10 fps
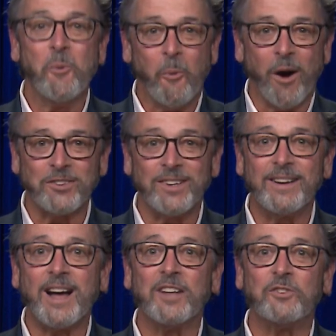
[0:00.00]
Washington
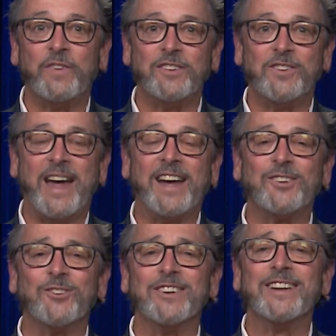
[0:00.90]
Conservation
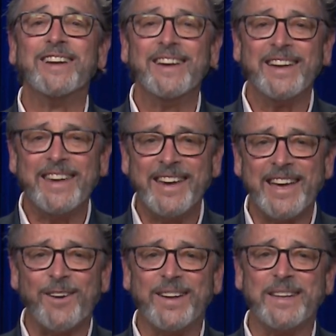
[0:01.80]
Action, King
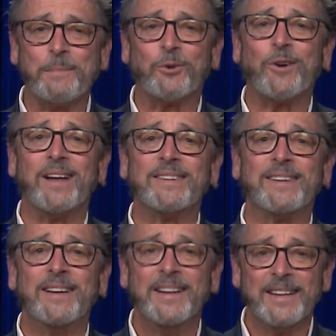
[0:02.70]
County Democrats,
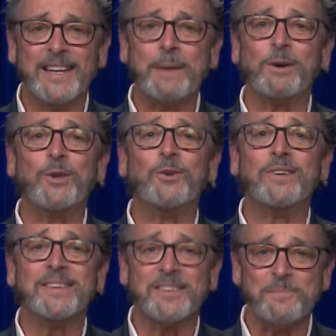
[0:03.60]
labor
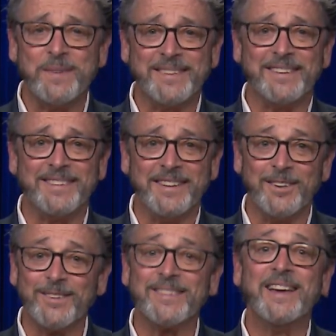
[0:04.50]
unions and business
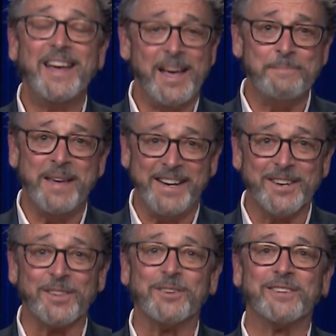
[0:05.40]
leaders, and many
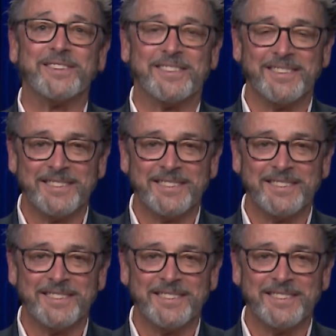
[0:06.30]
others.